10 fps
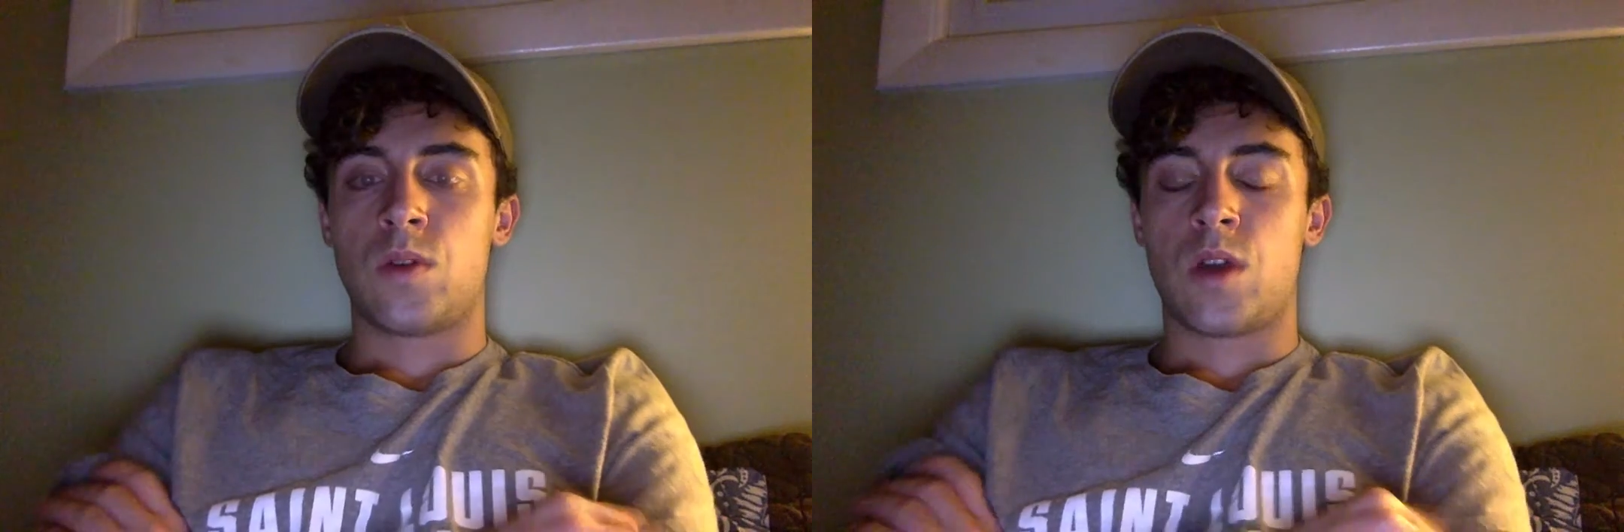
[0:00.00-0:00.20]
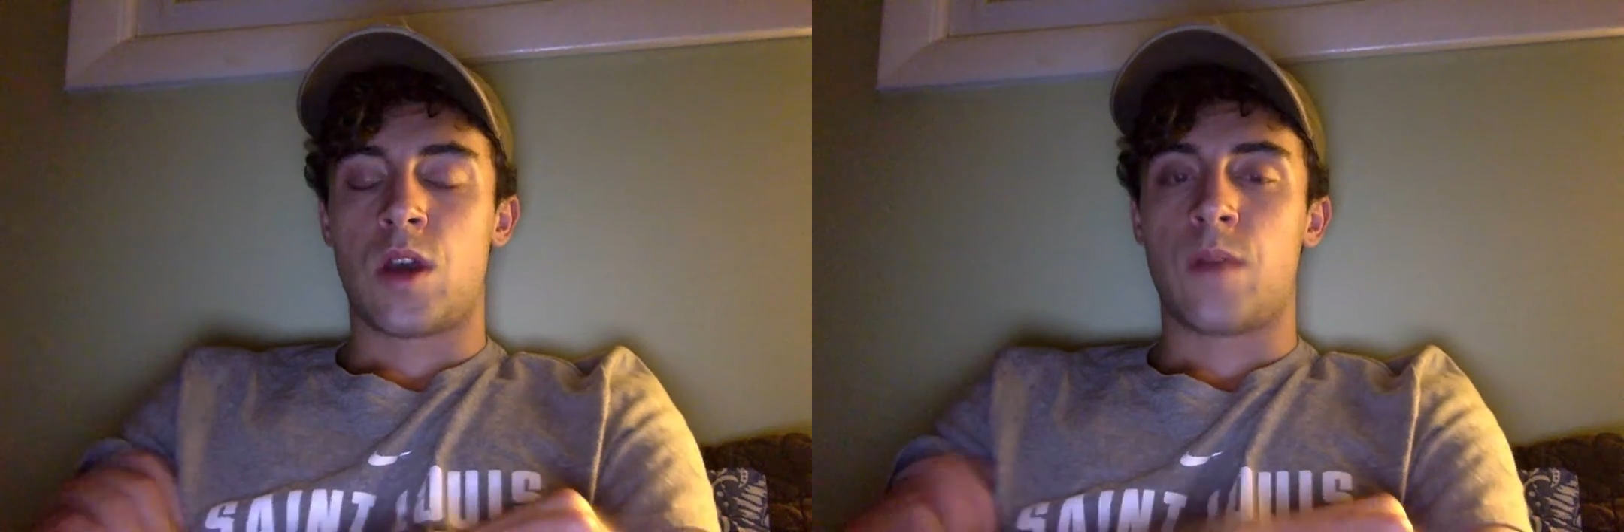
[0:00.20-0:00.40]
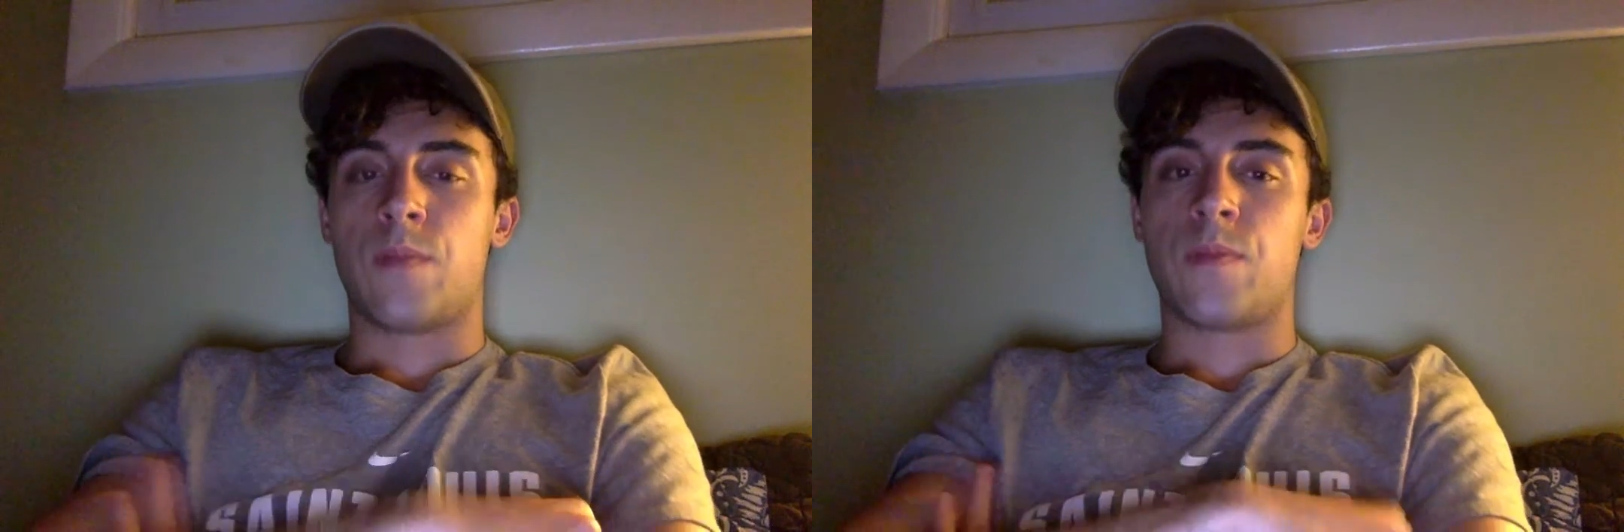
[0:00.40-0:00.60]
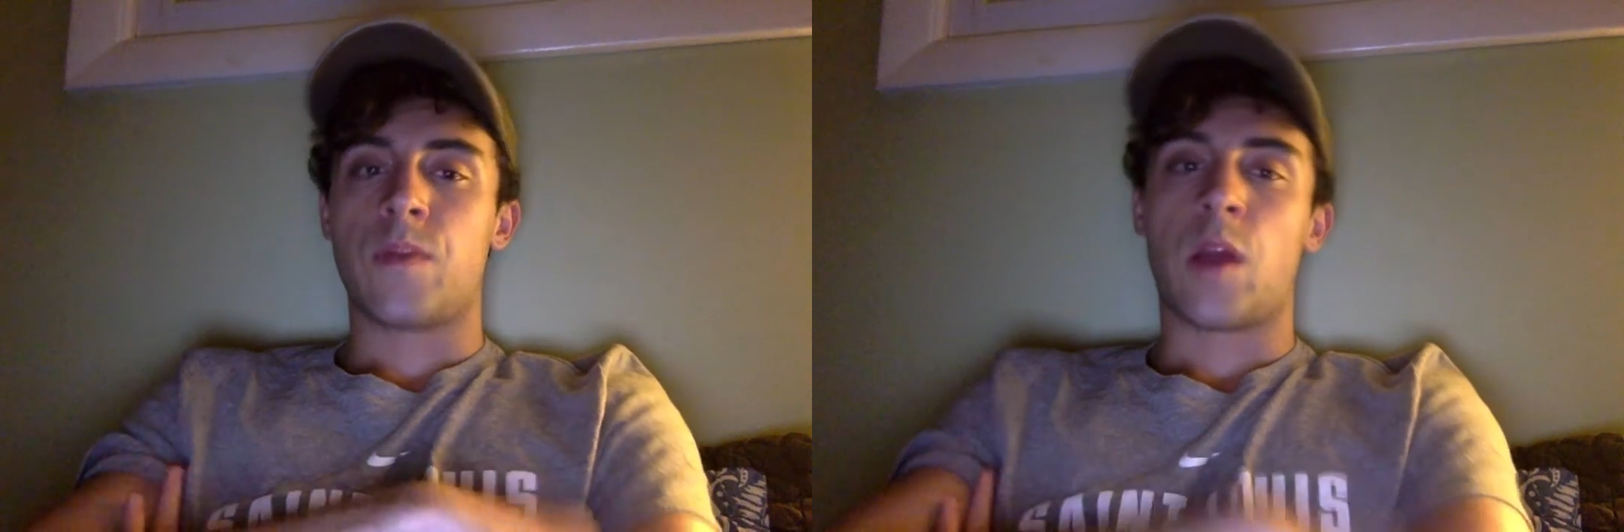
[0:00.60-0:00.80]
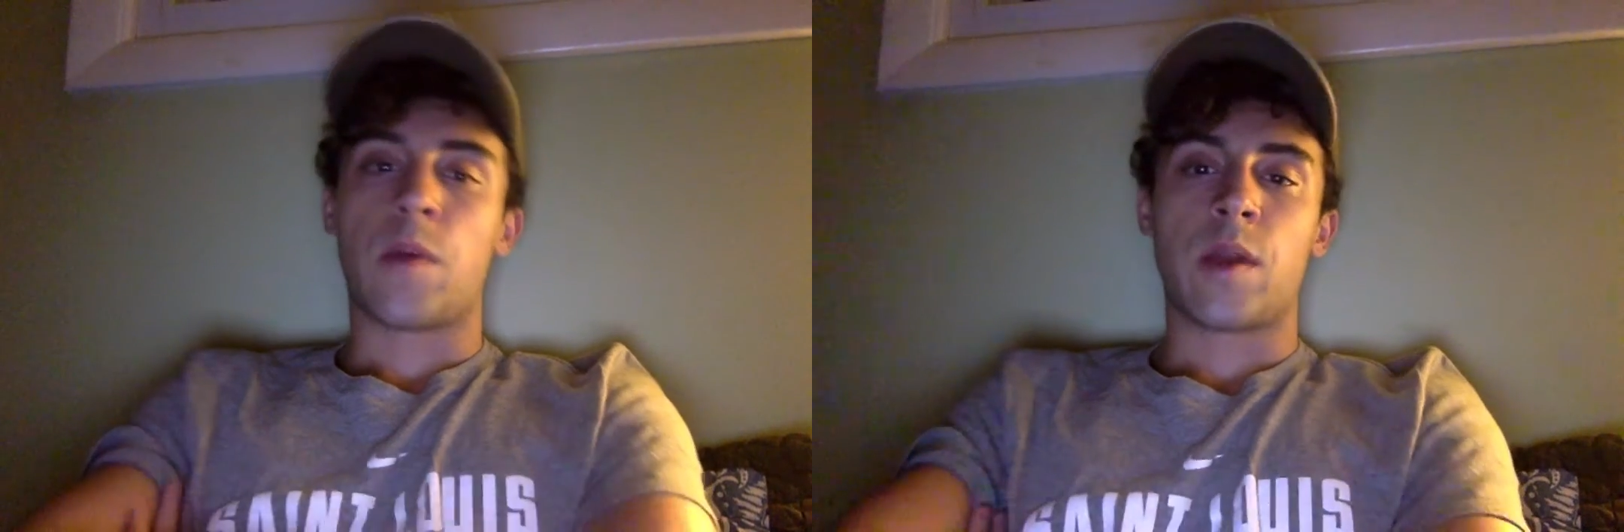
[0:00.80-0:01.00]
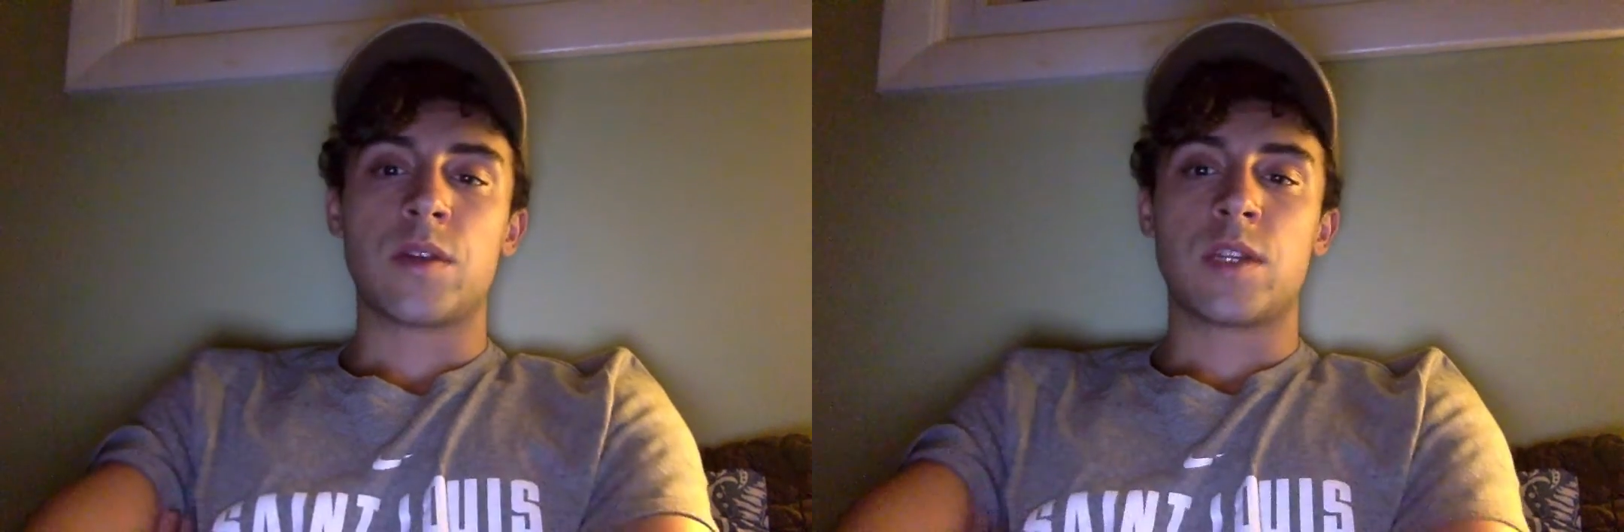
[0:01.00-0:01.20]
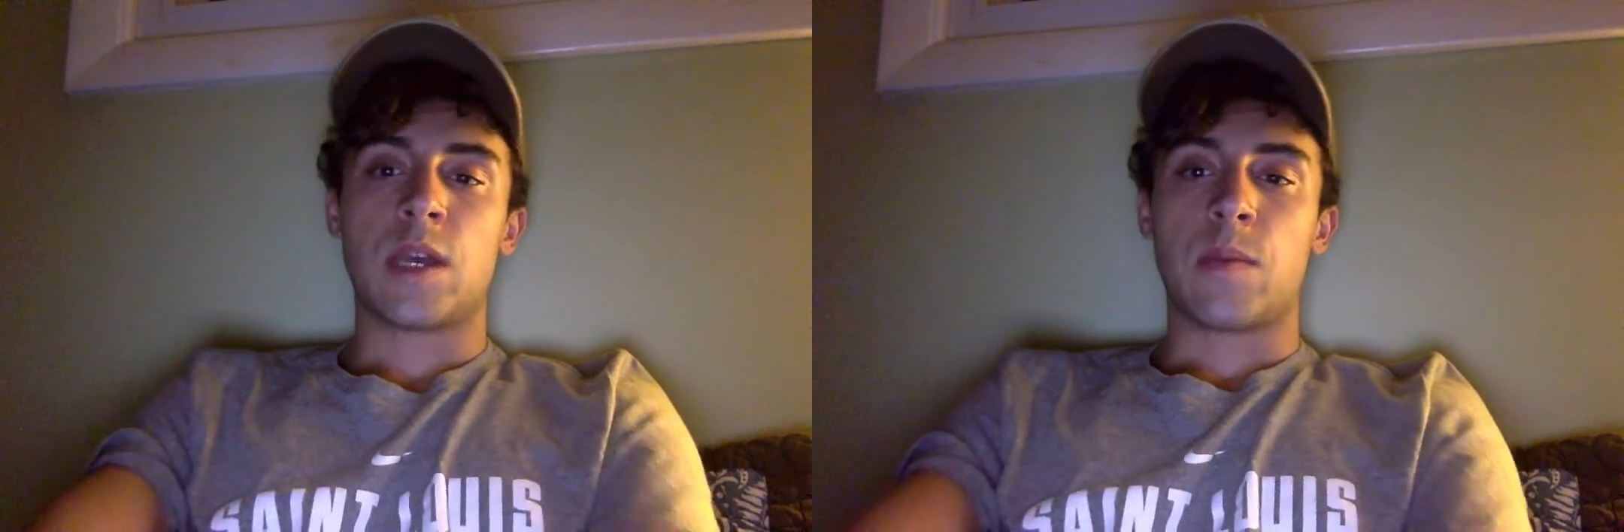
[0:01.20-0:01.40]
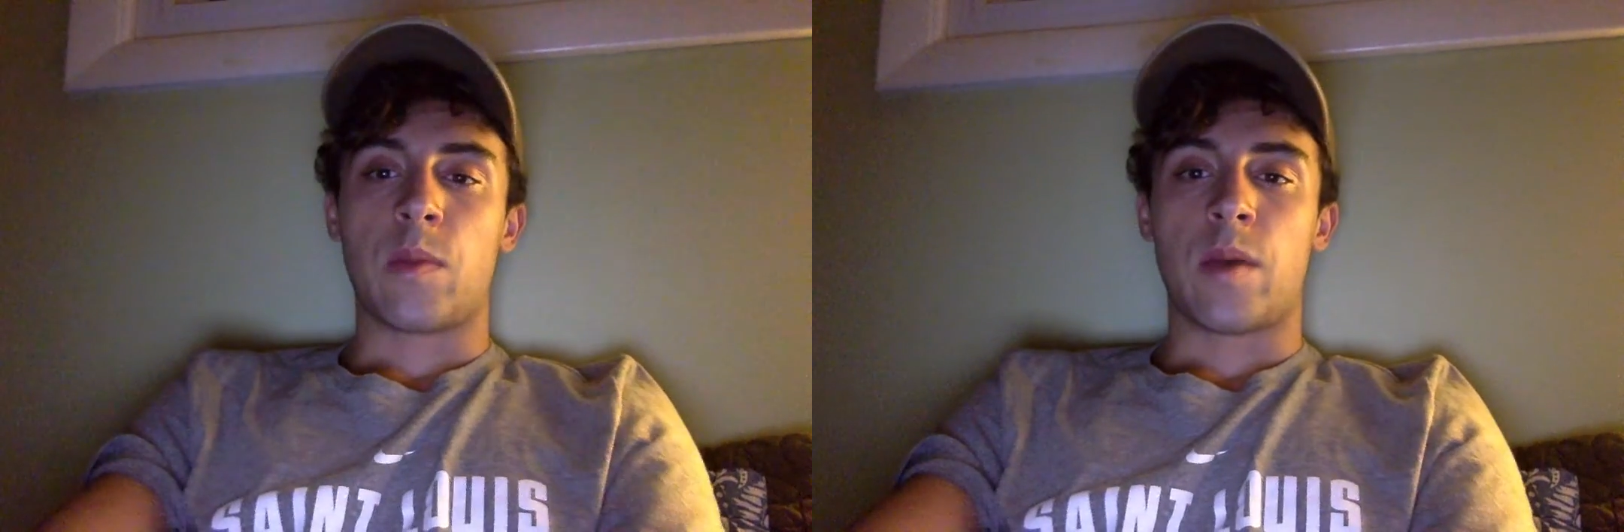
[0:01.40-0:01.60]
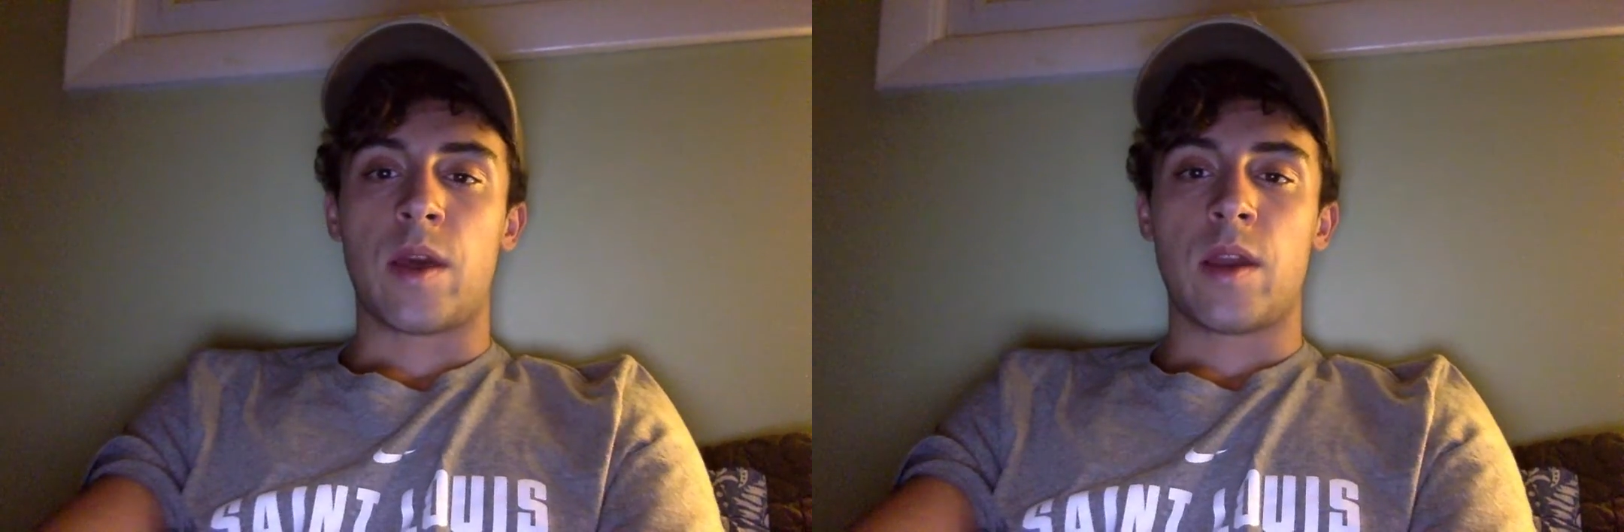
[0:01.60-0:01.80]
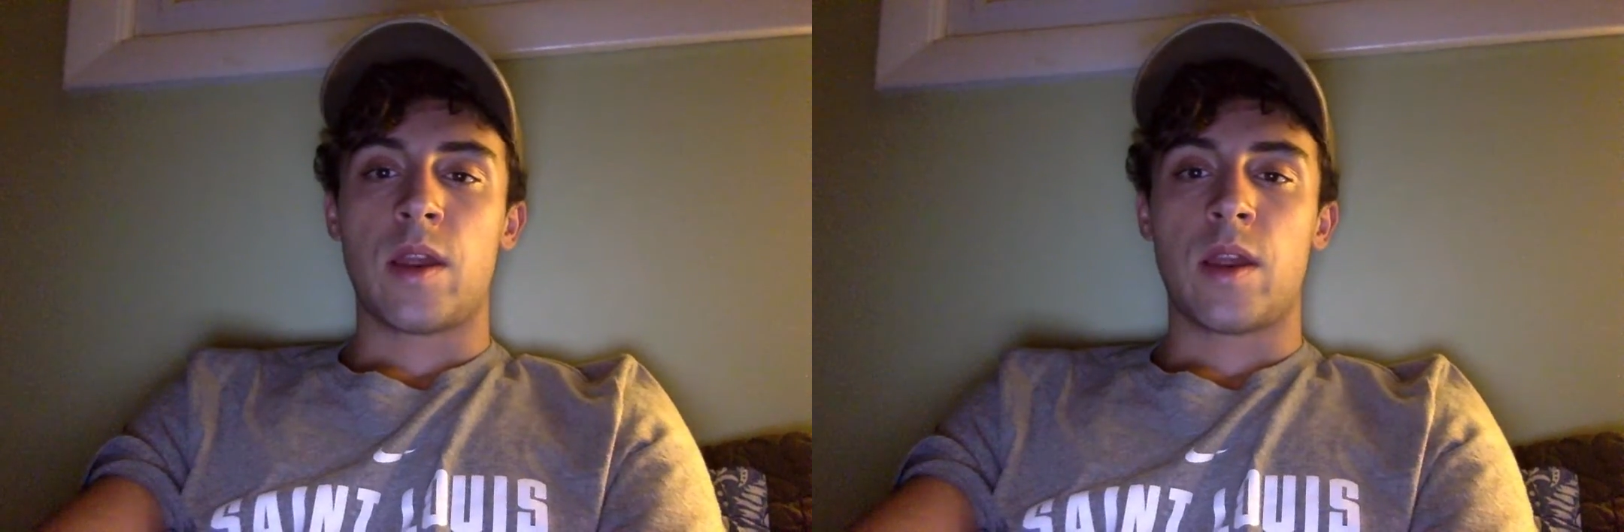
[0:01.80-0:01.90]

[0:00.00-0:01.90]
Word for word: um, our plan was to implement